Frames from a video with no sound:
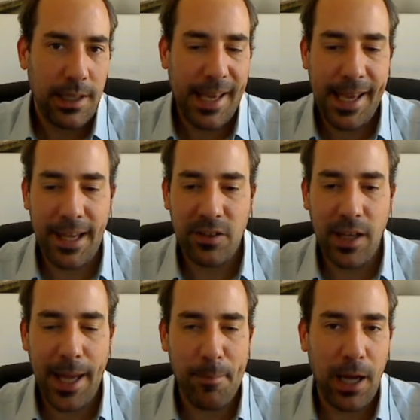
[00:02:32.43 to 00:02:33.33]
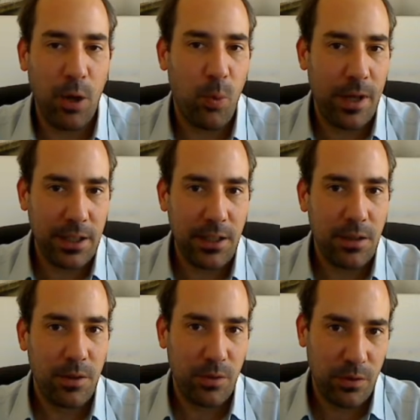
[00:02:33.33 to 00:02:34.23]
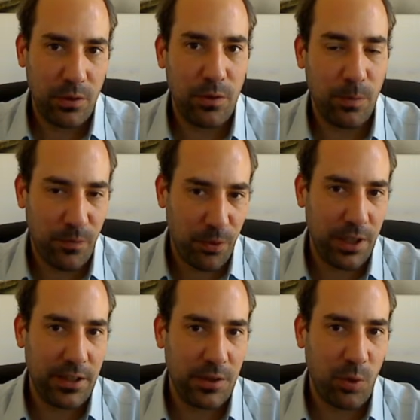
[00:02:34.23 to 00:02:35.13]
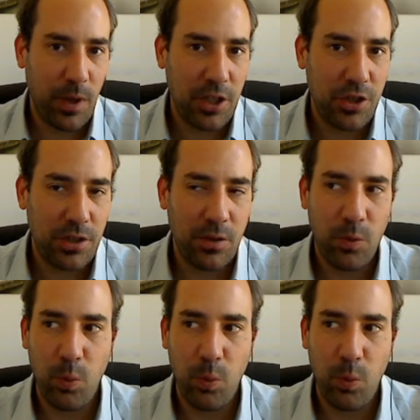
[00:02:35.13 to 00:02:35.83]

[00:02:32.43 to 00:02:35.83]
and am I ready for that interaction?